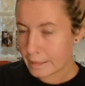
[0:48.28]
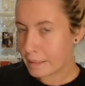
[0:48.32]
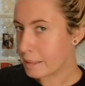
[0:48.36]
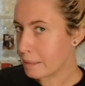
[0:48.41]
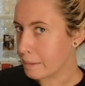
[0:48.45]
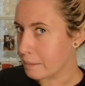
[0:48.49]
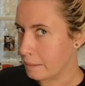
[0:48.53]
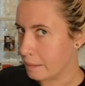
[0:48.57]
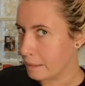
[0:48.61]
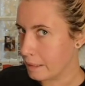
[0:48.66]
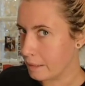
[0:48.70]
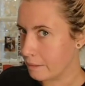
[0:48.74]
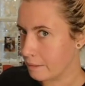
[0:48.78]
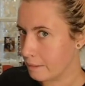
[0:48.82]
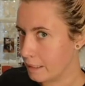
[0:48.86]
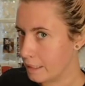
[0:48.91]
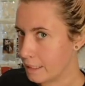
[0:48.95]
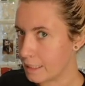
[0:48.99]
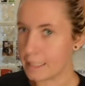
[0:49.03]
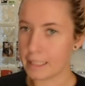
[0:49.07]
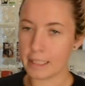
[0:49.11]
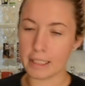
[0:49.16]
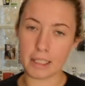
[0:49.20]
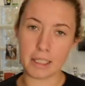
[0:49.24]
going on
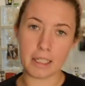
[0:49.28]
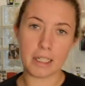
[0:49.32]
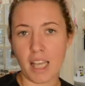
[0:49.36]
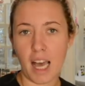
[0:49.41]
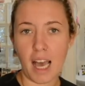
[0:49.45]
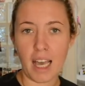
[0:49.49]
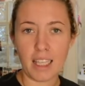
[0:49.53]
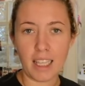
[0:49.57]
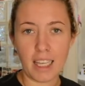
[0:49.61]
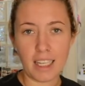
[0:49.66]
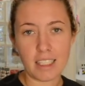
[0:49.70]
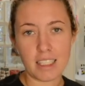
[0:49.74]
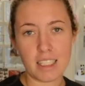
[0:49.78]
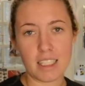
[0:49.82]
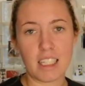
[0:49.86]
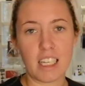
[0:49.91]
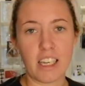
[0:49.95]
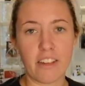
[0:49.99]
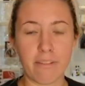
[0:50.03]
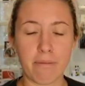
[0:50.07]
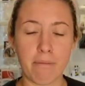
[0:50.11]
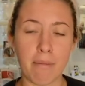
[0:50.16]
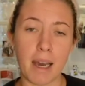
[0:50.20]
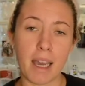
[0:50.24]
right here. I like to
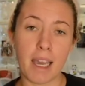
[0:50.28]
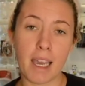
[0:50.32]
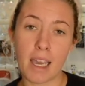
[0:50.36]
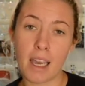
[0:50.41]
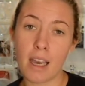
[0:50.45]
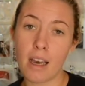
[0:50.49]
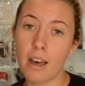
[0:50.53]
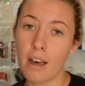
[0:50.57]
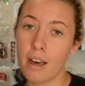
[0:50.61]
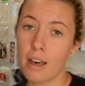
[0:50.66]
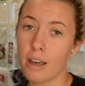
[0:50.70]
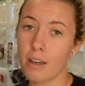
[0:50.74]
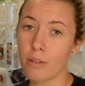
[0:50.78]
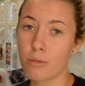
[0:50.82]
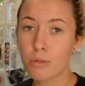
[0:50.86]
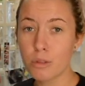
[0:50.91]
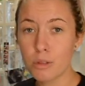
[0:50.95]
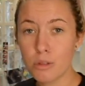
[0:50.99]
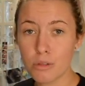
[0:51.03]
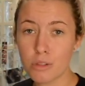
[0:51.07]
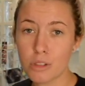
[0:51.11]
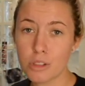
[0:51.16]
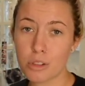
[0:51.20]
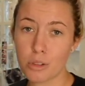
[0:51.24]
give my
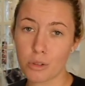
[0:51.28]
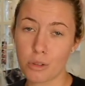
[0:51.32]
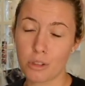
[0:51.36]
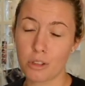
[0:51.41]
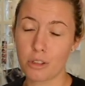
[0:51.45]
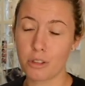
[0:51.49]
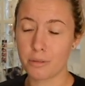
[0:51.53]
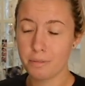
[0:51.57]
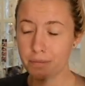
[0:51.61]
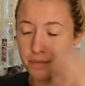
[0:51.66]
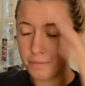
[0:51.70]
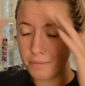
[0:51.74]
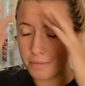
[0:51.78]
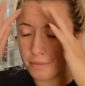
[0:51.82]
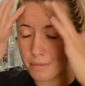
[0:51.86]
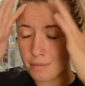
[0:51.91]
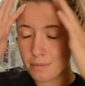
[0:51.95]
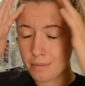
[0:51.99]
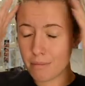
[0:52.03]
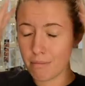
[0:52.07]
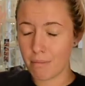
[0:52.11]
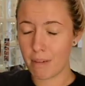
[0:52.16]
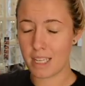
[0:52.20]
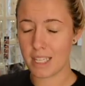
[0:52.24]
roots or
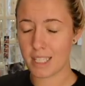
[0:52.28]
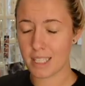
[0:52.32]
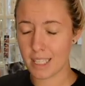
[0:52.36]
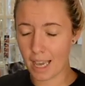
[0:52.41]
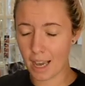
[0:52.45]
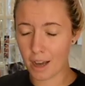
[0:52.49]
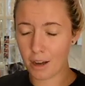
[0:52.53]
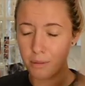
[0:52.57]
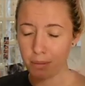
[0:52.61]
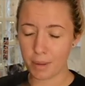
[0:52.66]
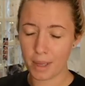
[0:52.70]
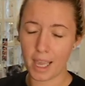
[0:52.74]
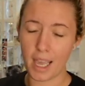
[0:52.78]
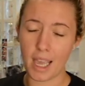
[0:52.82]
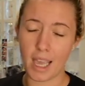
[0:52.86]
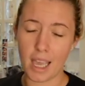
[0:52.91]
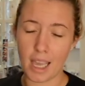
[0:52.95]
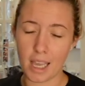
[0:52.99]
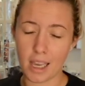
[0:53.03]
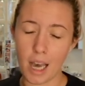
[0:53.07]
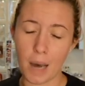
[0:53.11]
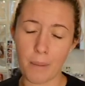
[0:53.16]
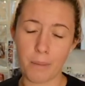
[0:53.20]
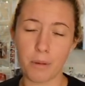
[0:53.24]
my scalp
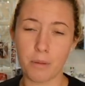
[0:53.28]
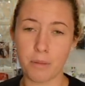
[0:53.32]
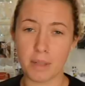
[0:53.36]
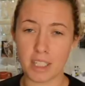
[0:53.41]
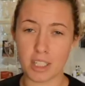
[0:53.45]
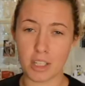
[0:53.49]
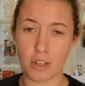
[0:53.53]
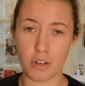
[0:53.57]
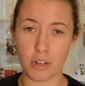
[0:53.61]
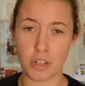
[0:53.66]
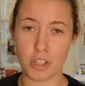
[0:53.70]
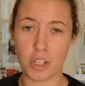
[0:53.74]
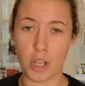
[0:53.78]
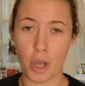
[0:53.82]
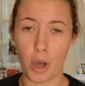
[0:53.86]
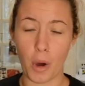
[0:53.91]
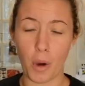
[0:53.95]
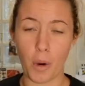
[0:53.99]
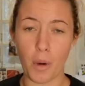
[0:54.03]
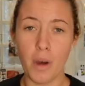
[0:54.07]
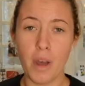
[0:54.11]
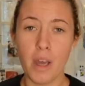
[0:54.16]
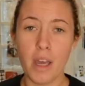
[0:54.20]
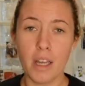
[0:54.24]
a couple months or
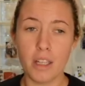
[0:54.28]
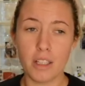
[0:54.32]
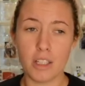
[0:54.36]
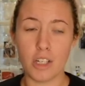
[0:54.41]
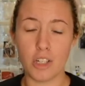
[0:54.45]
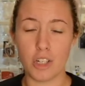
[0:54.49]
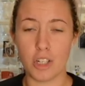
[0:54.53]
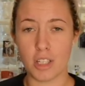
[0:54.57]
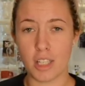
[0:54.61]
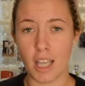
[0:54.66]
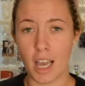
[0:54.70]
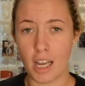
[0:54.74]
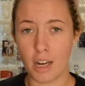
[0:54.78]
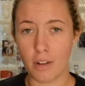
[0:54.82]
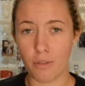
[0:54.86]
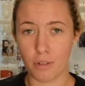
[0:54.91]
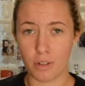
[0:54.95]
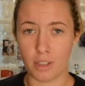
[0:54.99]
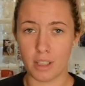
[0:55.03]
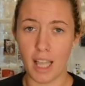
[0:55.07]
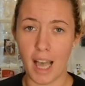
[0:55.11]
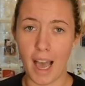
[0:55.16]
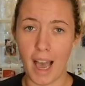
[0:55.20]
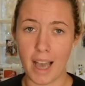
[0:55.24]
so to just kind of
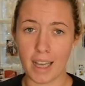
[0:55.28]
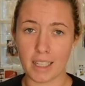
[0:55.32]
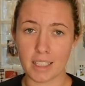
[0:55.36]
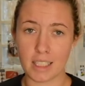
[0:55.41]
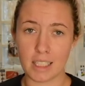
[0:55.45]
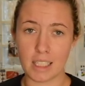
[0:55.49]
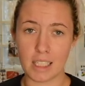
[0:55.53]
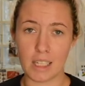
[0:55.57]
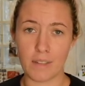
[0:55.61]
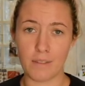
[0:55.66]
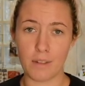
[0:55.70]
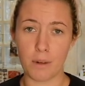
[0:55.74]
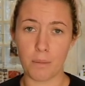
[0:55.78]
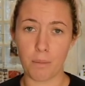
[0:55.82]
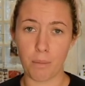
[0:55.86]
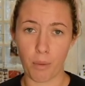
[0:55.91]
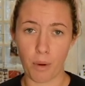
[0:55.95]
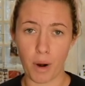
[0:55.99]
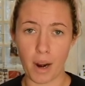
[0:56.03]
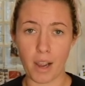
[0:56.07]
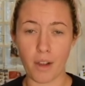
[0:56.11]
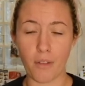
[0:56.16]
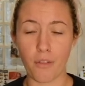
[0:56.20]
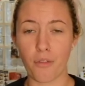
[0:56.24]
relax and give it a
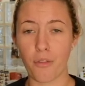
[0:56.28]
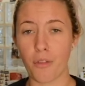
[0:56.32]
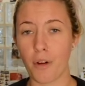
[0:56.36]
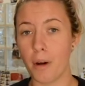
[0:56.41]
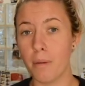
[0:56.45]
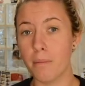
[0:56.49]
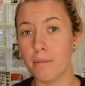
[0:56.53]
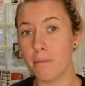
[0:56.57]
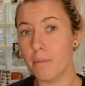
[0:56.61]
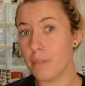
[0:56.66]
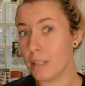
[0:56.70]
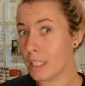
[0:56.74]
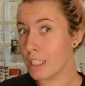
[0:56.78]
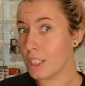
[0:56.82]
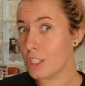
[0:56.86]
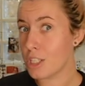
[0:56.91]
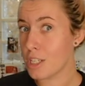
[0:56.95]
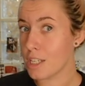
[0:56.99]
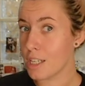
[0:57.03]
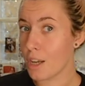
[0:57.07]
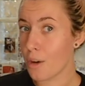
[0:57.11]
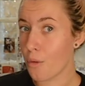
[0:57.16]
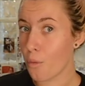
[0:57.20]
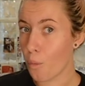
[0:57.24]
break from
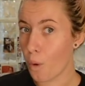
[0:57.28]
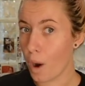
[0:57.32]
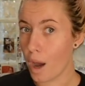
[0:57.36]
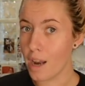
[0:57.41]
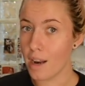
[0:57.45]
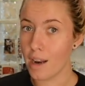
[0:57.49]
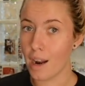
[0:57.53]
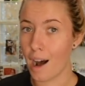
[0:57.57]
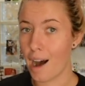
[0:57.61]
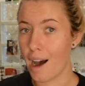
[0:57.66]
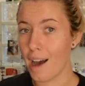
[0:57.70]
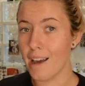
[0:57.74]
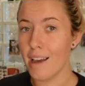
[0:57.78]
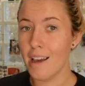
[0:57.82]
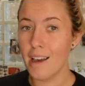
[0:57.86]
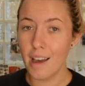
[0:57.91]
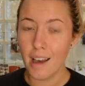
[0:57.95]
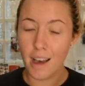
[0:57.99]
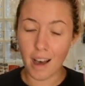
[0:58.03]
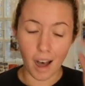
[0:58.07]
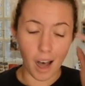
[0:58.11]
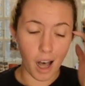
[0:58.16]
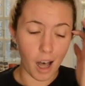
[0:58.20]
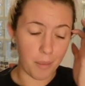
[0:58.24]
bleaching and whatnot.
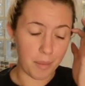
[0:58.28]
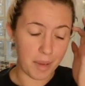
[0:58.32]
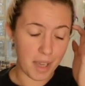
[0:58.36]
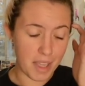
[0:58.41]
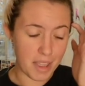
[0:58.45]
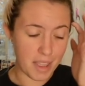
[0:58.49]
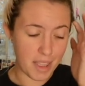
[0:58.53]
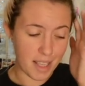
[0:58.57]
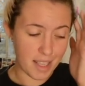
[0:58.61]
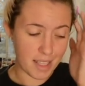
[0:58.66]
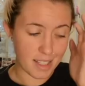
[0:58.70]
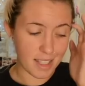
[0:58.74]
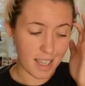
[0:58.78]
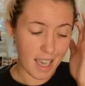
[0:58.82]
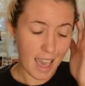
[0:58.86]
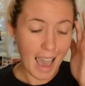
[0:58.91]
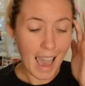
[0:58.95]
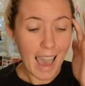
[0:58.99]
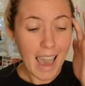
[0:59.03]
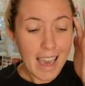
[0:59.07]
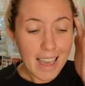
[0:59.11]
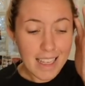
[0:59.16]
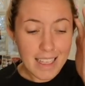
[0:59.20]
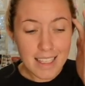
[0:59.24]
In this
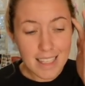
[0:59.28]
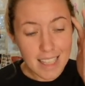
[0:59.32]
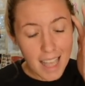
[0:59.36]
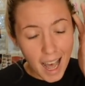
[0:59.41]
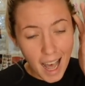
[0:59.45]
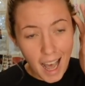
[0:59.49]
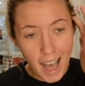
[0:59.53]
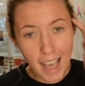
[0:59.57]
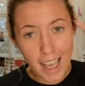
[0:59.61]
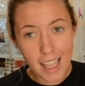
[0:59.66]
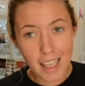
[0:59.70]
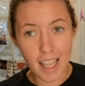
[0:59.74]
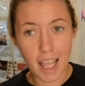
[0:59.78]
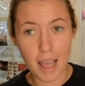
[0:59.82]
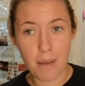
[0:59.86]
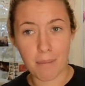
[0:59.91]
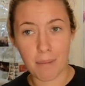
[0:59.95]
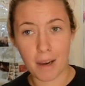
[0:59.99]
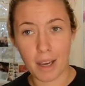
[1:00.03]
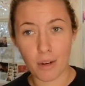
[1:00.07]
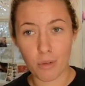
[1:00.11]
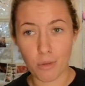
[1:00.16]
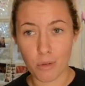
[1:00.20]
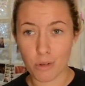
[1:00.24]
case, I let
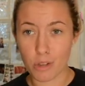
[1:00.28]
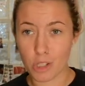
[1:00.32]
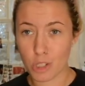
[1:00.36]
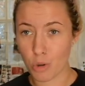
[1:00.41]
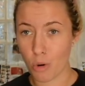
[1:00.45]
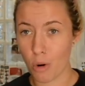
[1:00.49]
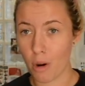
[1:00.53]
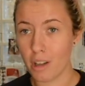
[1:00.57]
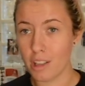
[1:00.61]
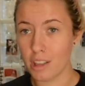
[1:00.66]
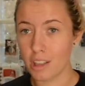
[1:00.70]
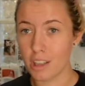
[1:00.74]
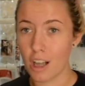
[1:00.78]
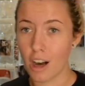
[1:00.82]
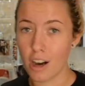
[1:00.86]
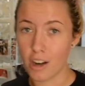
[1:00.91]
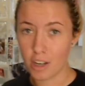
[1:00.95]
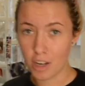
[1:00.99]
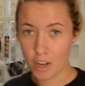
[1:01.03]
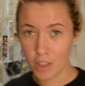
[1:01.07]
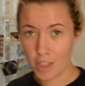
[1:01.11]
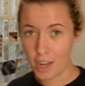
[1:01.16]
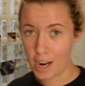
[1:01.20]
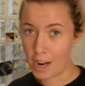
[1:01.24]
my roots grow out
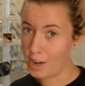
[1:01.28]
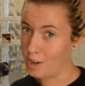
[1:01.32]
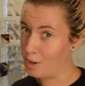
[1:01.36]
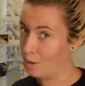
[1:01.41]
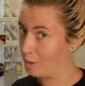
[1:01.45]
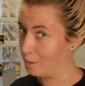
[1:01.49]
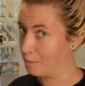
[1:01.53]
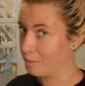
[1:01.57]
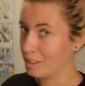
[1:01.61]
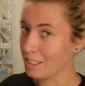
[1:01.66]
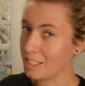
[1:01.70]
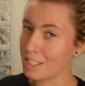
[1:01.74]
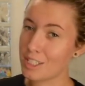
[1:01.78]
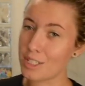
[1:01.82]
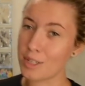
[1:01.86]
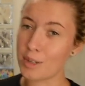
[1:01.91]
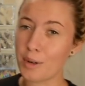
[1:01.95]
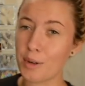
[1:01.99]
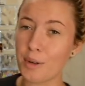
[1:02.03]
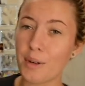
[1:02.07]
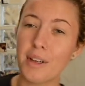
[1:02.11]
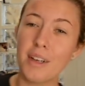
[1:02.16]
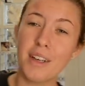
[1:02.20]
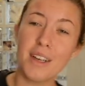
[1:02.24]
longer than I normally
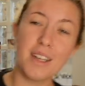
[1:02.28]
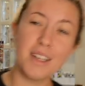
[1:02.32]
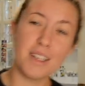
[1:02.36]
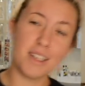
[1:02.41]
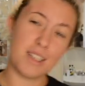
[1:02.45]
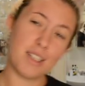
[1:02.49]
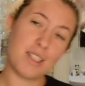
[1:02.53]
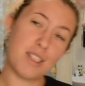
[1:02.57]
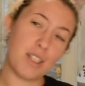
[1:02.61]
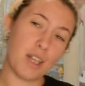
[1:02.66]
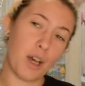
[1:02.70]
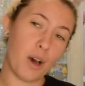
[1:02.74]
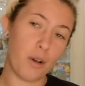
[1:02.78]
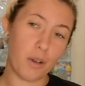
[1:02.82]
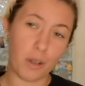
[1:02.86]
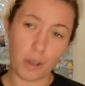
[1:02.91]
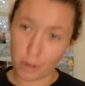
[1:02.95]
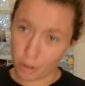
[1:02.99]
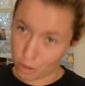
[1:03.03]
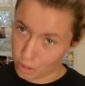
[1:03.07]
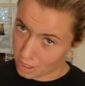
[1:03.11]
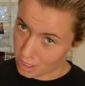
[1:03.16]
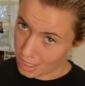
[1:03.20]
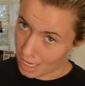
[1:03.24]
do, so
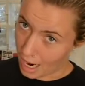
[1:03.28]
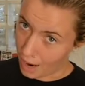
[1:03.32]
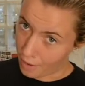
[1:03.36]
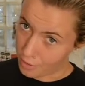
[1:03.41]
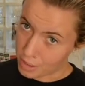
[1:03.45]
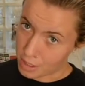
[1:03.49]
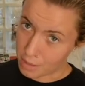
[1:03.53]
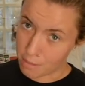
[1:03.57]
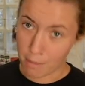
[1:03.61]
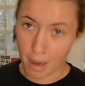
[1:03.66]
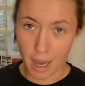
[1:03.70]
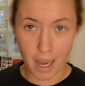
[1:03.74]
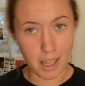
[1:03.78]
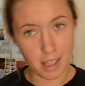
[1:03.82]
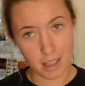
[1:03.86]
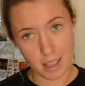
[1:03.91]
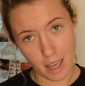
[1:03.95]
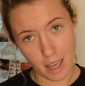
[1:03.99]
you'll just have to mind